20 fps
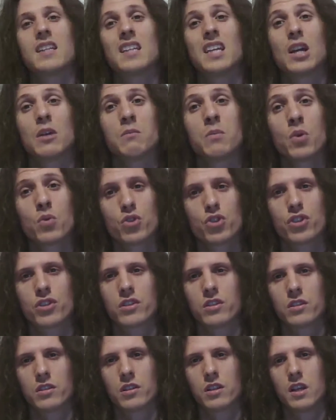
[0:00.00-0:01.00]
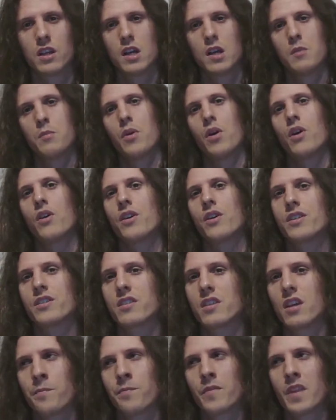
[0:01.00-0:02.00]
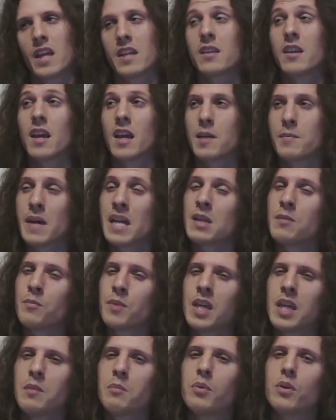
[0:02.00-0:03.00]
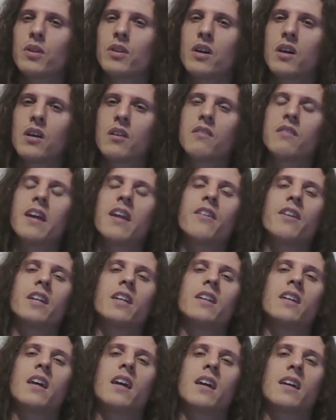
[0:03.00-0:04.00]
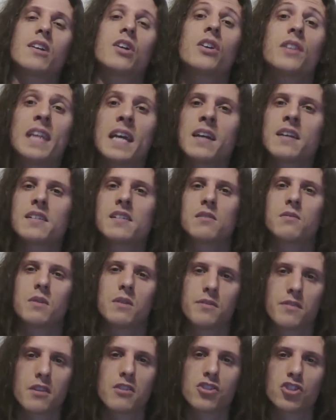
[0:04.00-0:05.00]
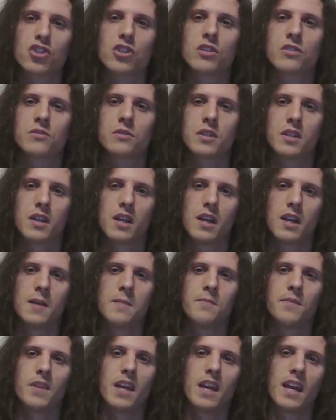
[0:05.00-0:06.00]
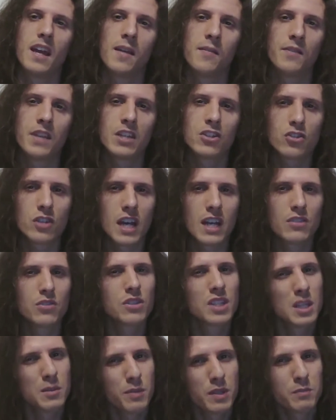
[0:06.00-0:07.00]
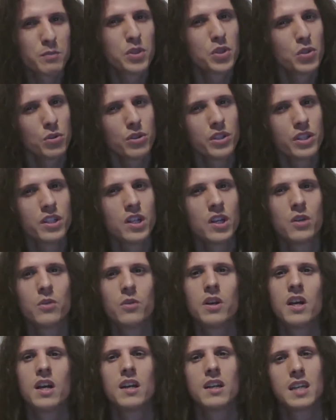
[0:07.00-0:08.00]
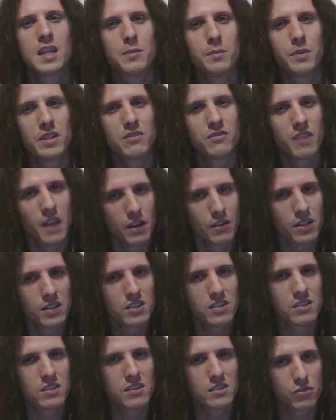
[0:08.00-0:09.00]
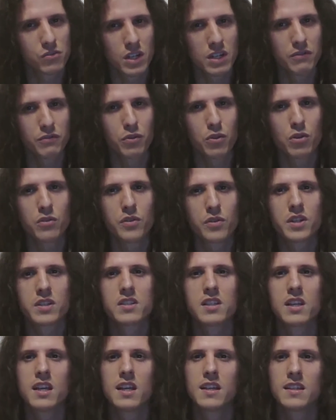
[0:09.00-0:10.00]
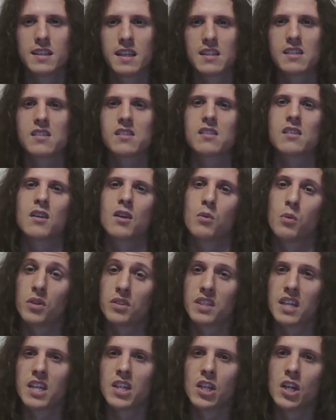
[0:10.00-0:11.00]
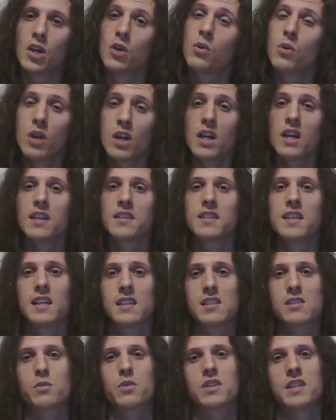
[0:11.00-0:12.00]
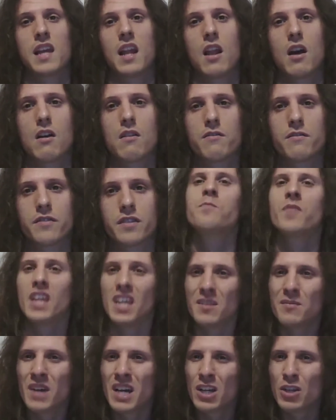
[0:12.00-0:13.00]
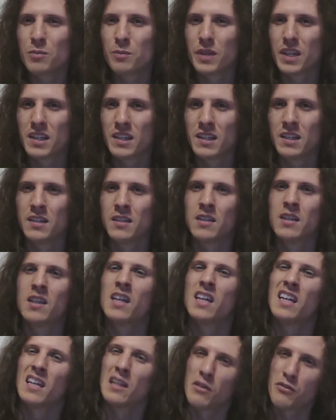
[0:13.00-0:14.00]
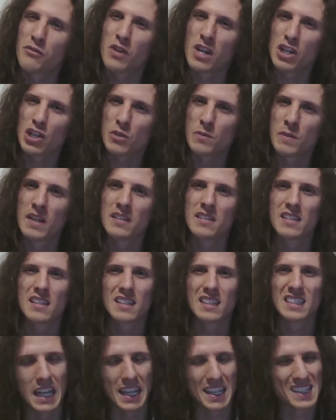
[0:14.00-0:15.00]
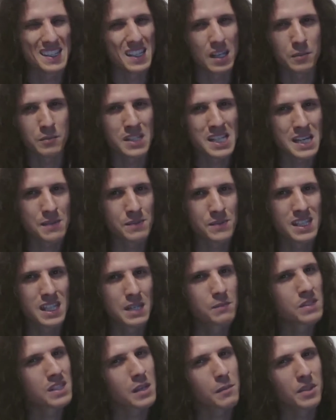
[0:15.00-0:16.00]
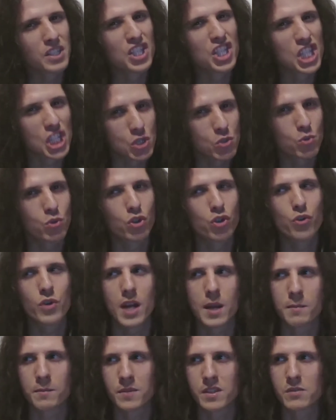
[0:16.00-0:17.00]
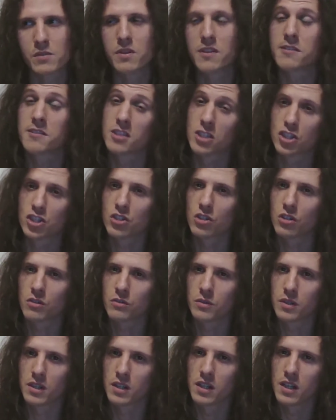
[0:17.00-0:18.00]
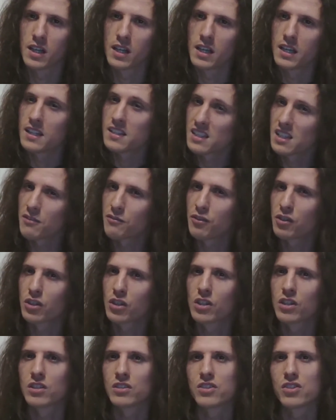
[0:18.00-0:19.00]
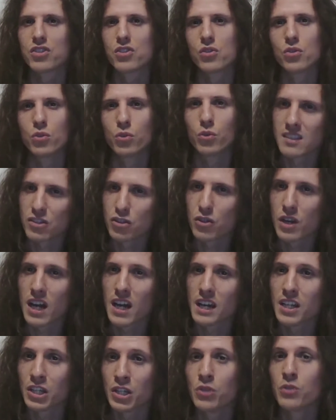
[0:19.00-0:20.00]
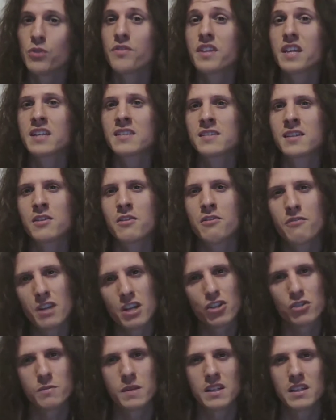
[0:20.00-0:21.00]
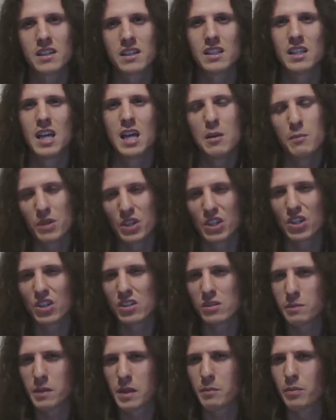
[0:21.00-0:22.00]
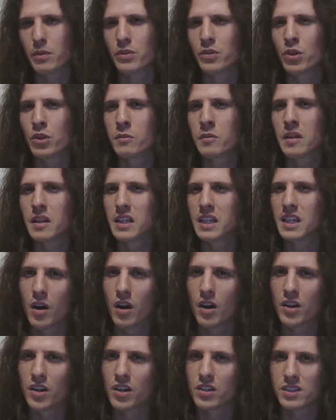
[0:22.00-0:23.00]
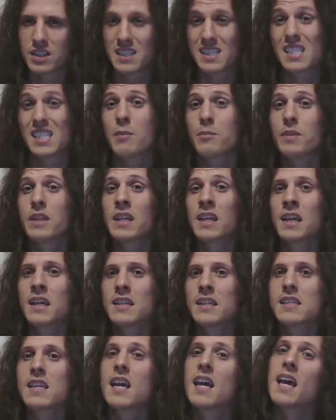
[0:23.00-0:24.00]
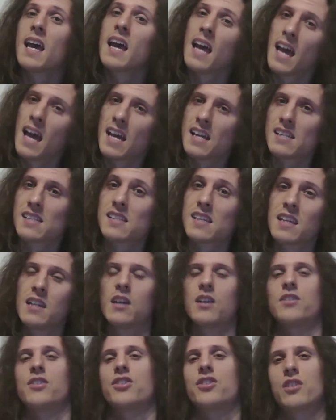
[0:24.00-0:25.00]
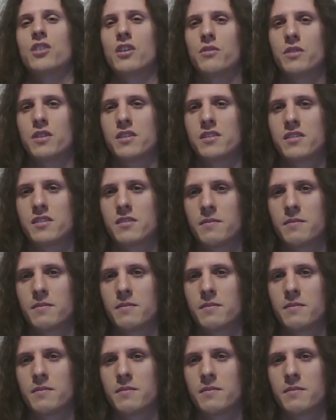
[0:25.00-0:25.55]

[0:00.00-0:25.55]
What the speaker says: emotional part, that many people are very connected with this genre, and they try to keep it pure, keep it very straightforward. That's what they know and that's what they love. In my opinion, in thrash metal, it sometimes seems a bit too cramped with the genre. It's difficult to try new things in thrash metal because people normally are not accepting it as in other genres.